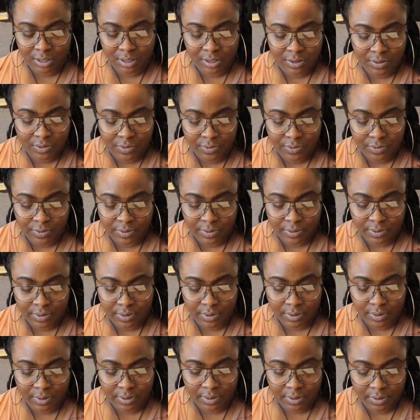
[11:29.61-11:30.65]

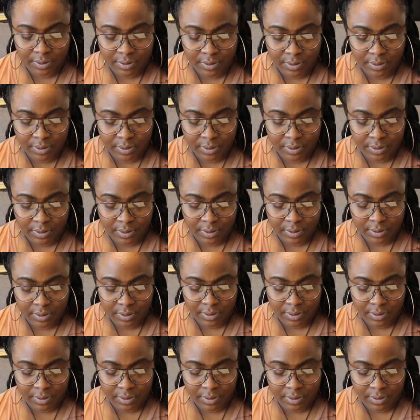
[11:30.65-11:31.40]
(silence)